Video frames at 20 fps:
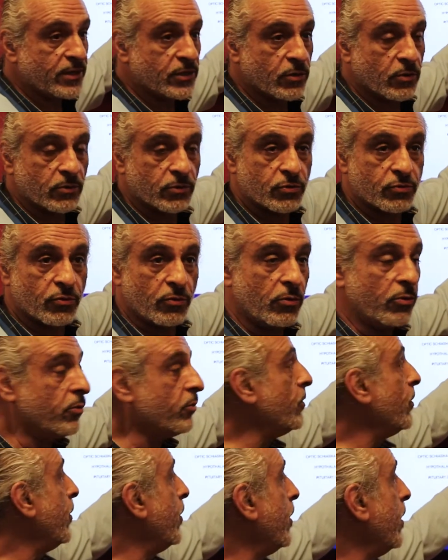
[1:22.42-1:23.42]
is
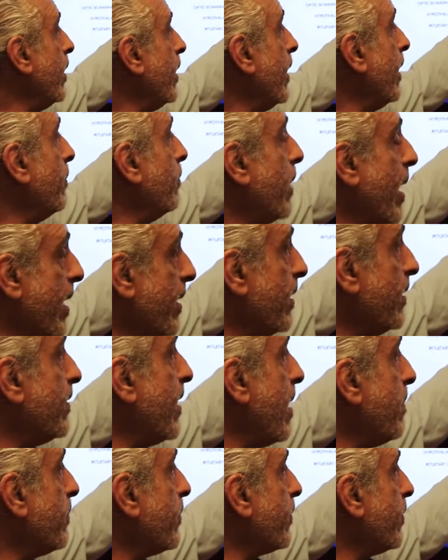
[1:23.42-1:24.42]
controlled by the
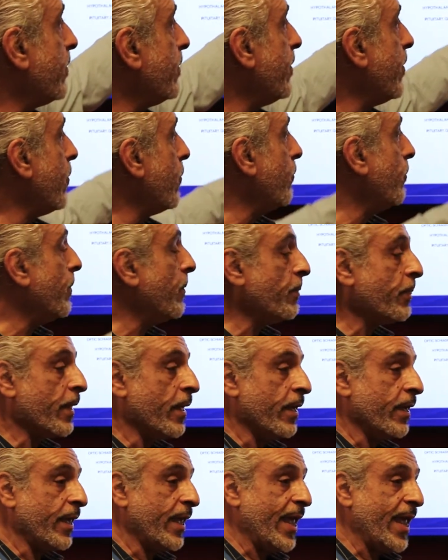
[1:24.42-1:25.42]
temporal lobe.
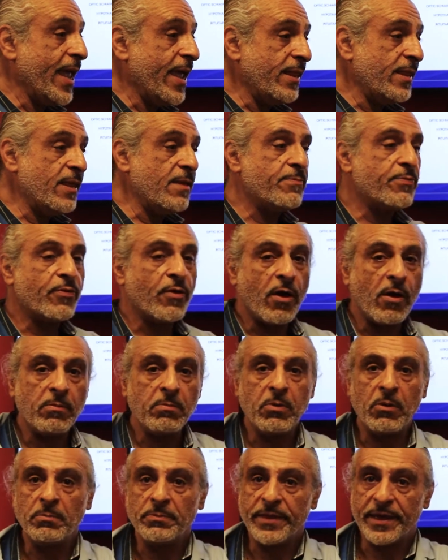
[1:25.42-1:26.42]
Any
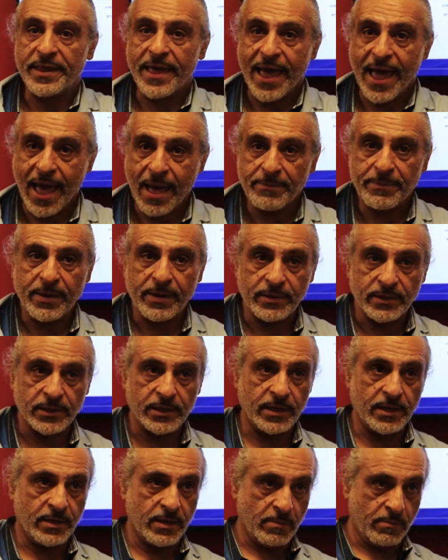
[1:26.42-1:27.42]
problem that happens
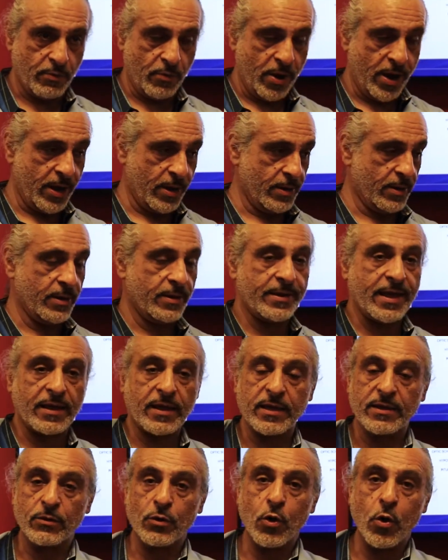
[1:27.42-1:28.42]
in the brain that
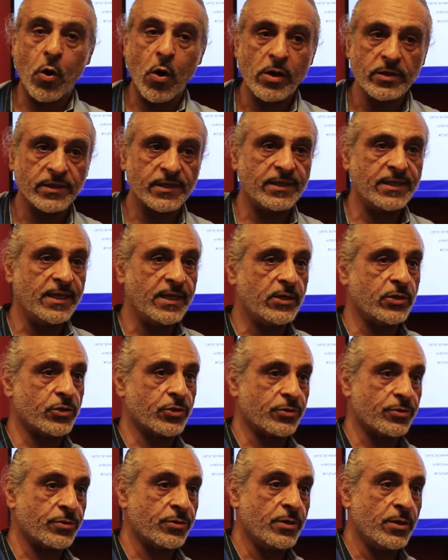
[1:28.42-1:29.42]
can cause
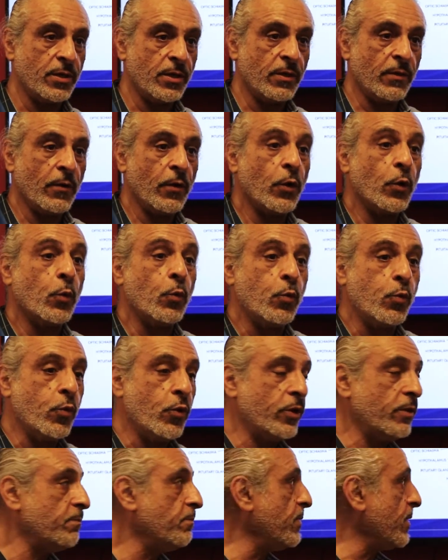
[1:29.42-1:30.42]
seizure
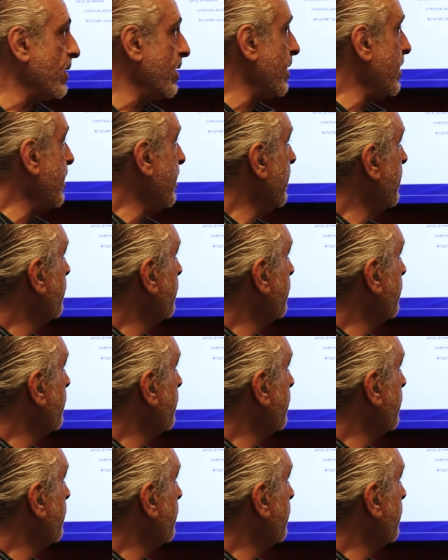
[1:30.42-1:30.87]
would be